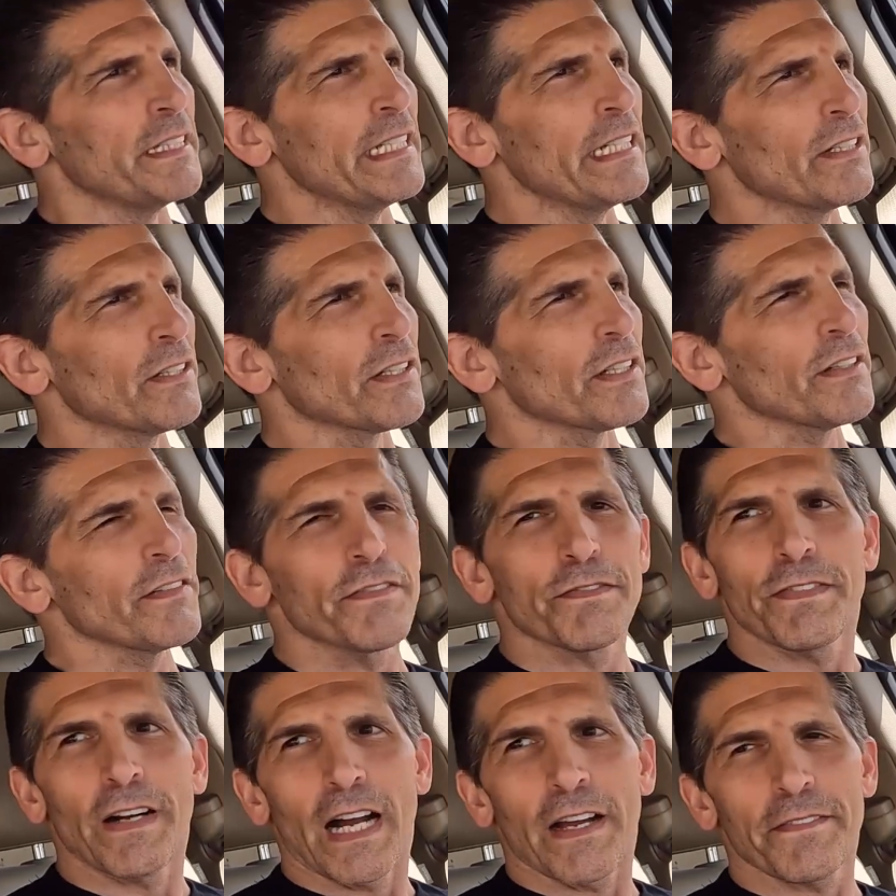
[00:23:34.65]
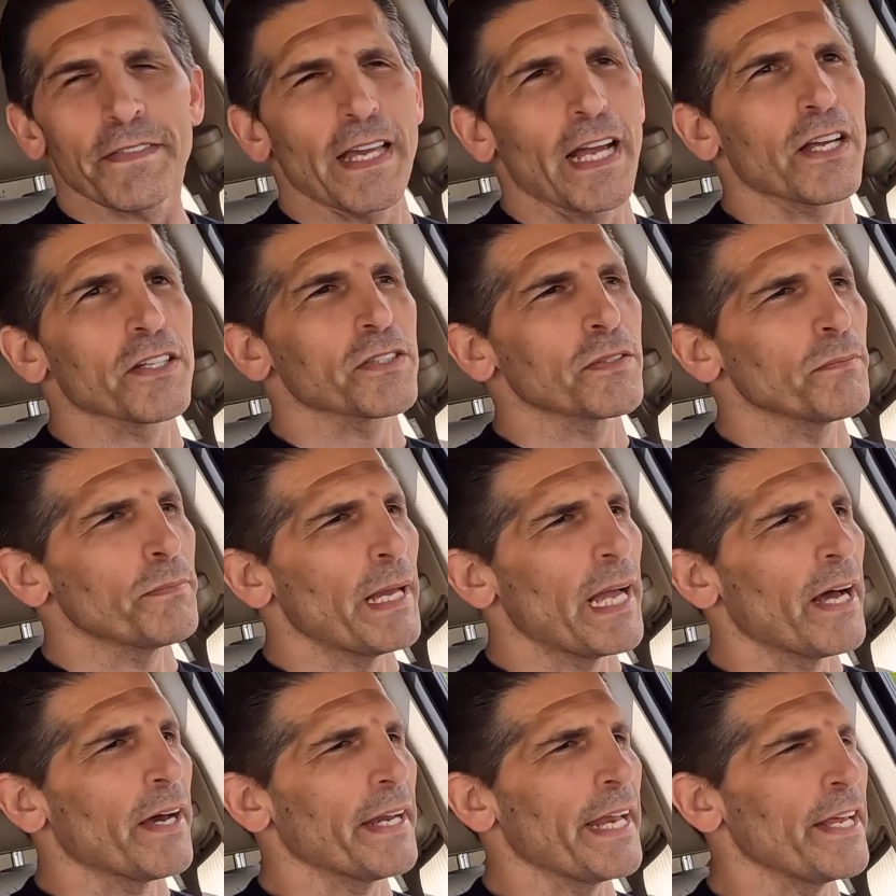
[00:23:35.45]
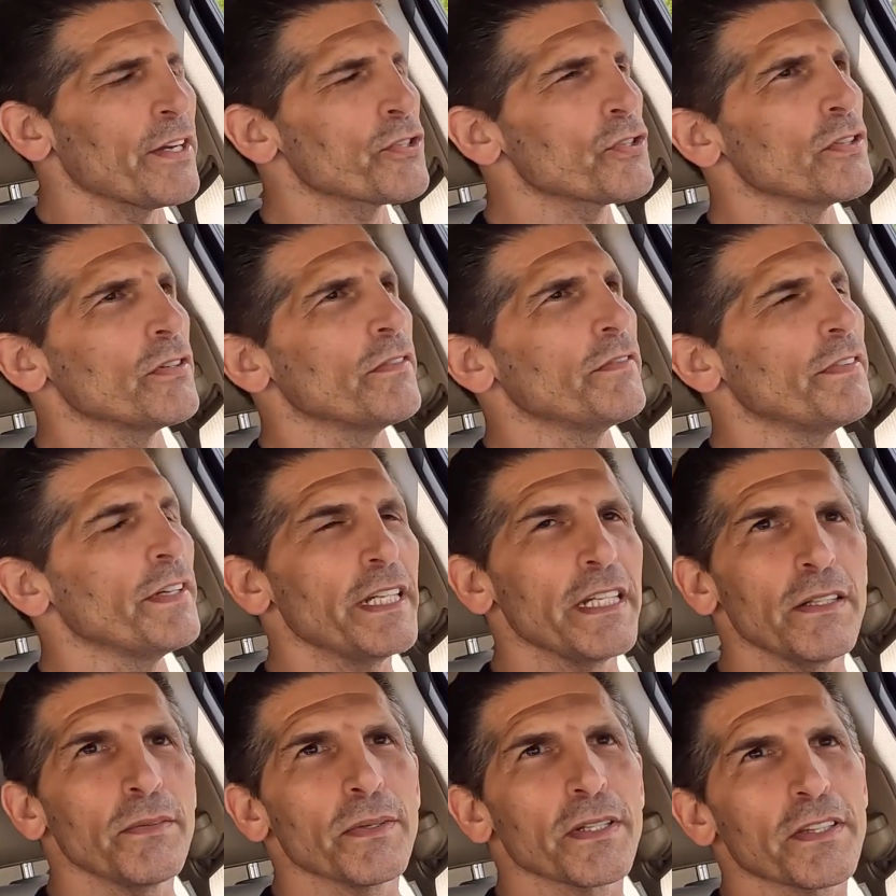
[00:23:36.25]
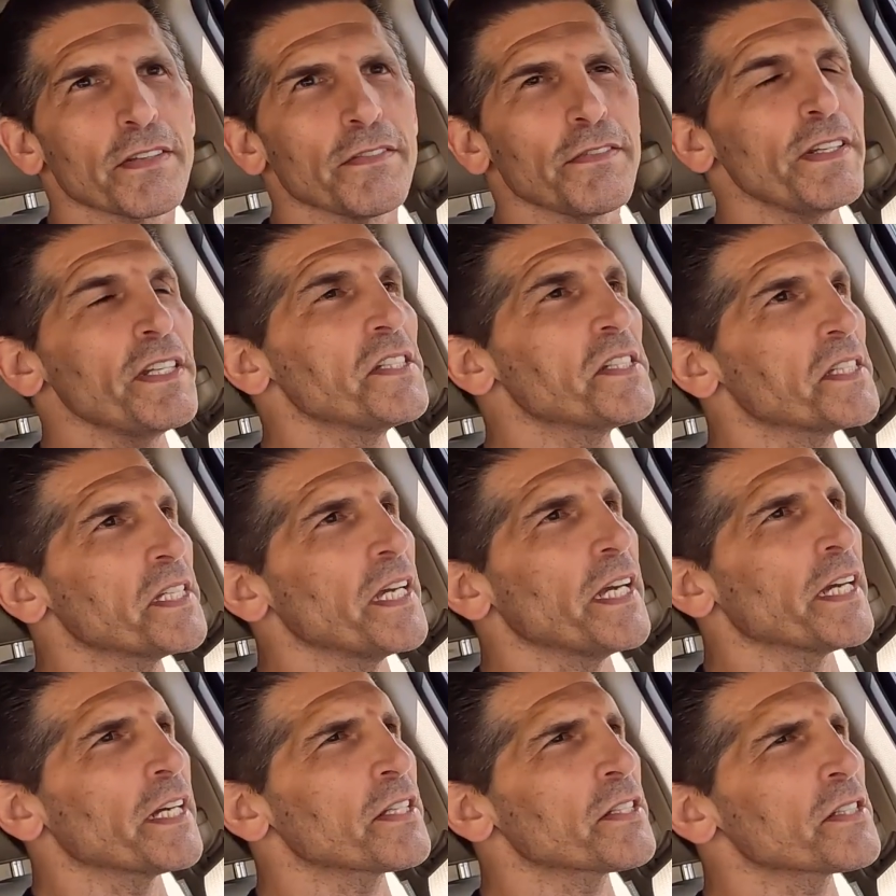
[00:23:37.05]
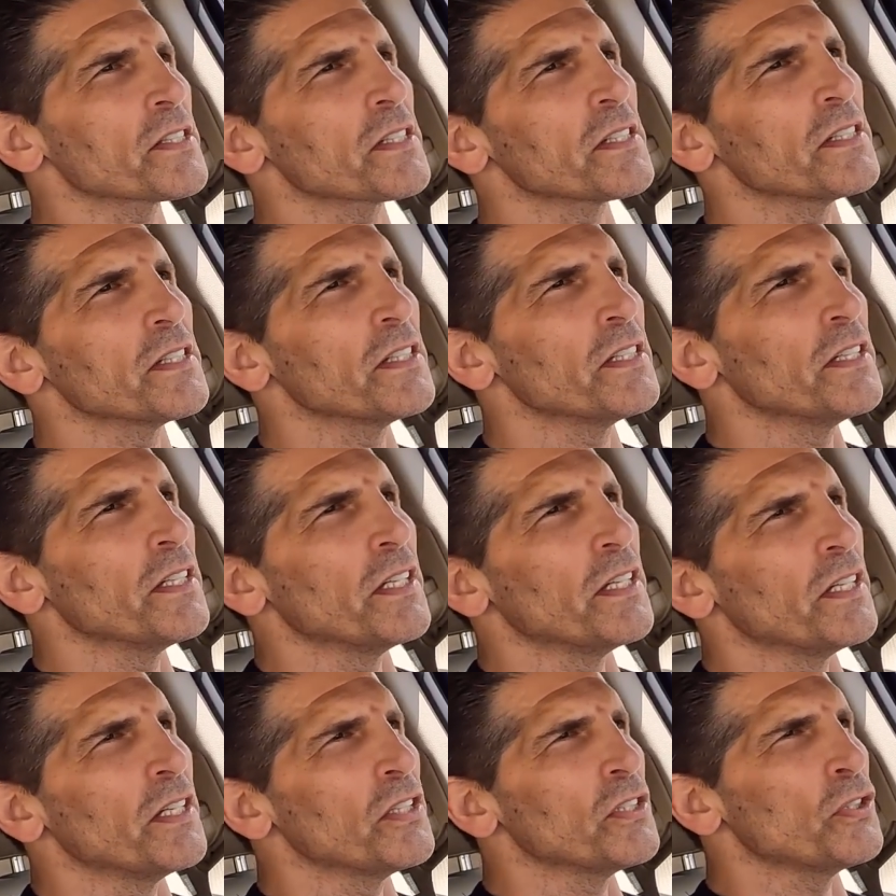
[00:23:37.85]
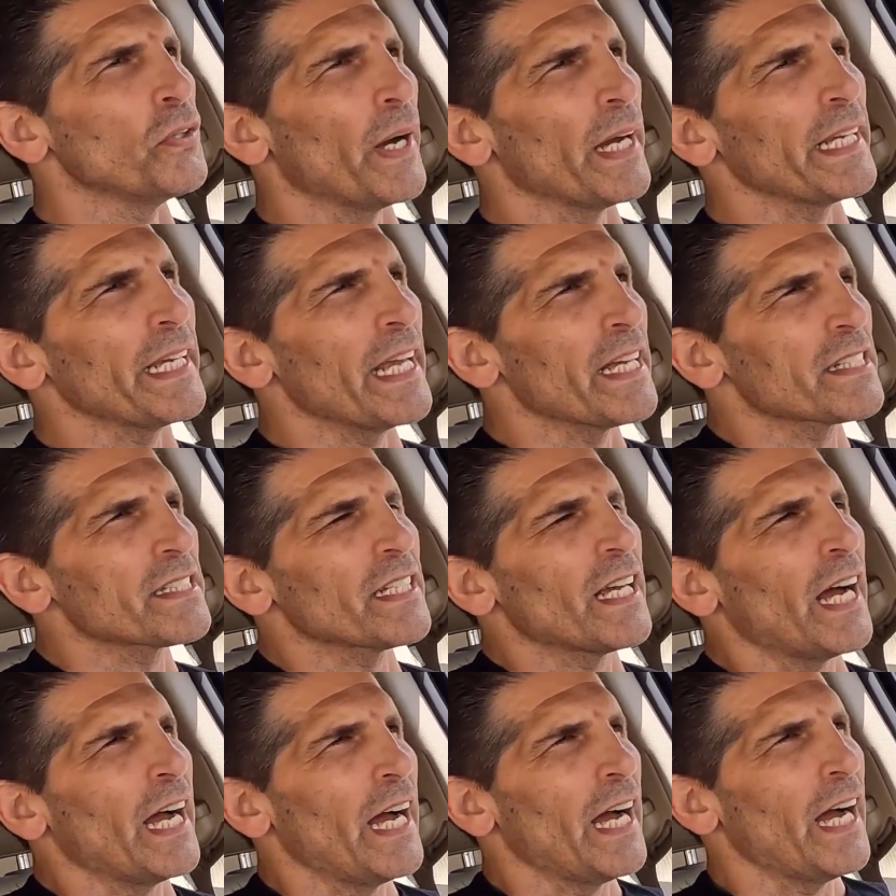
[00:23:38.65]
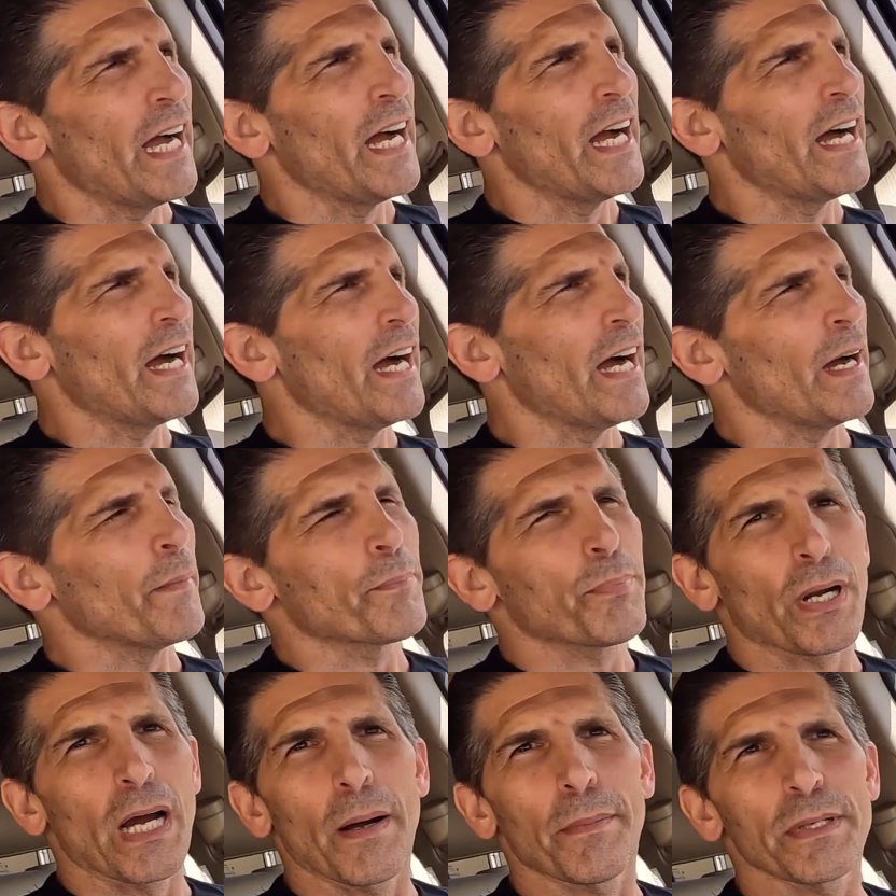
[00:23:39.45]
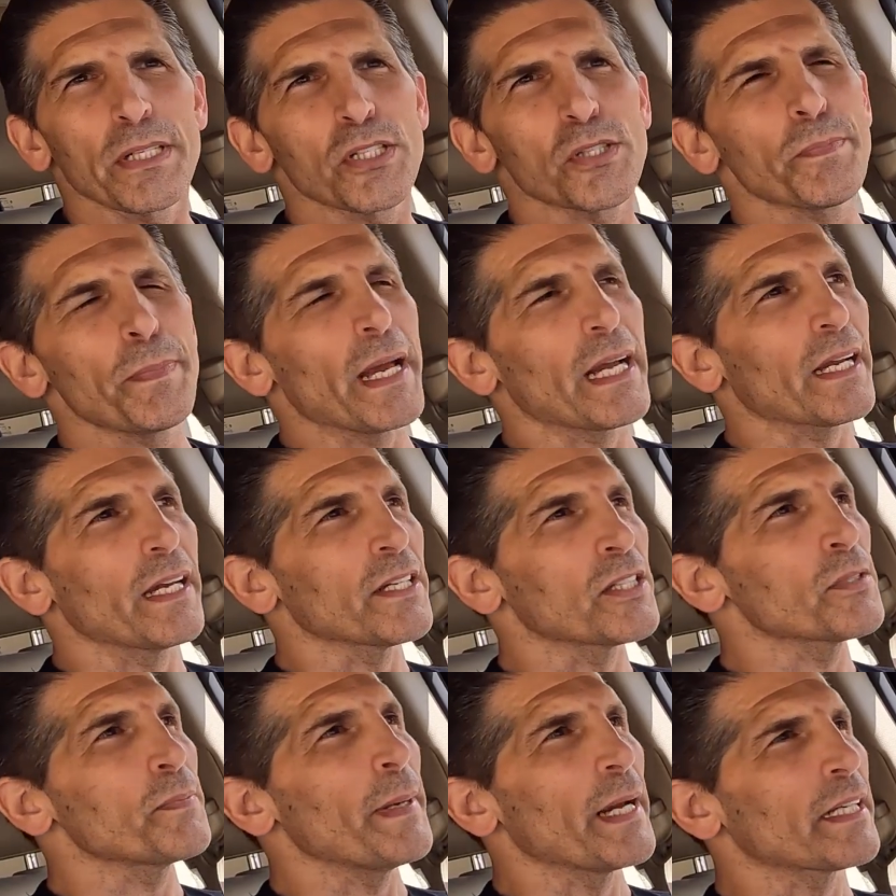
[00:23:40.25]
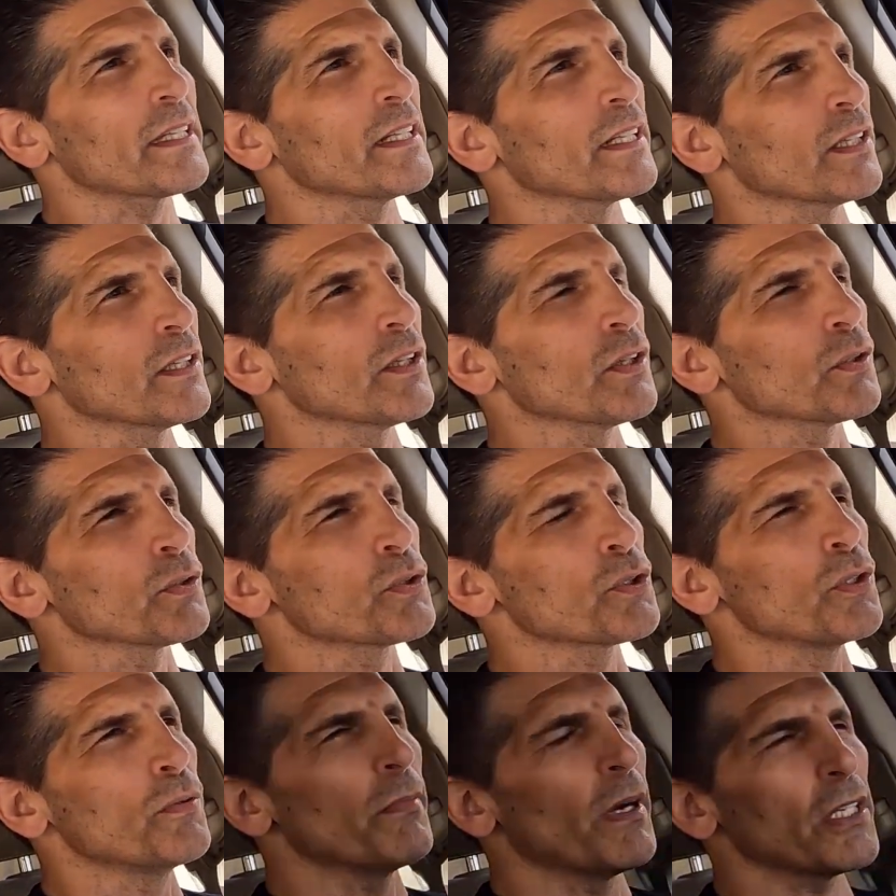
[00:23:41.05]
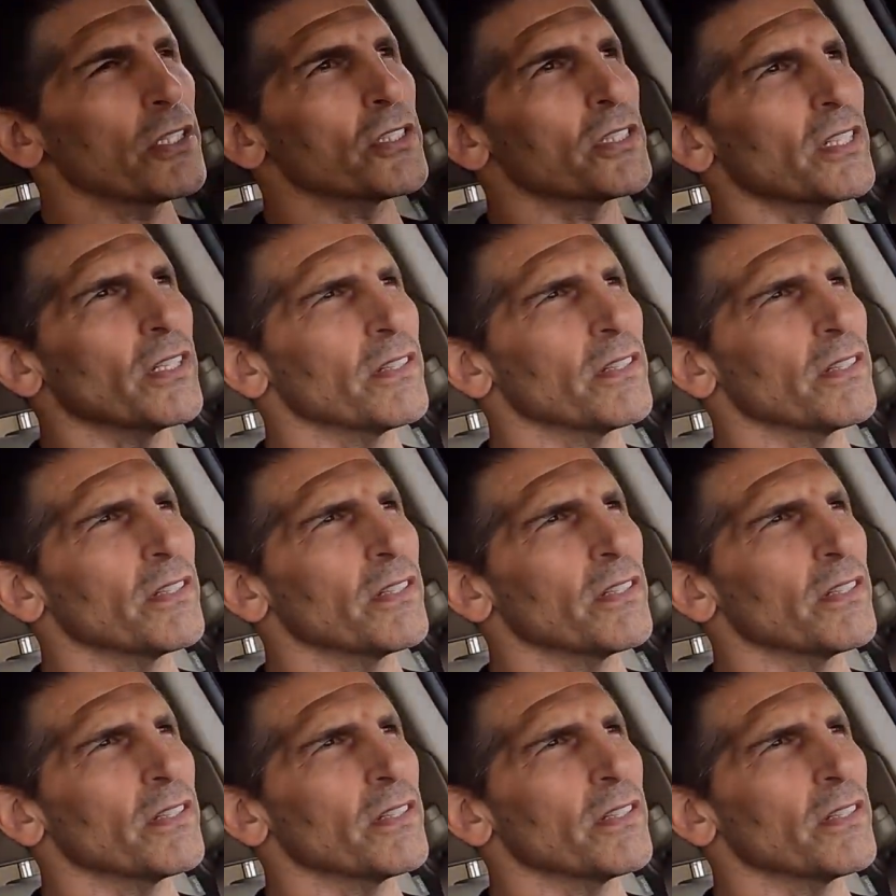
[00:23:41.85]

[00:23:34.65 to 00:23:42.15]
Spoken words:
nearly 5,000-pound SUV with a V6, so I guess I'm probably expecting a little too much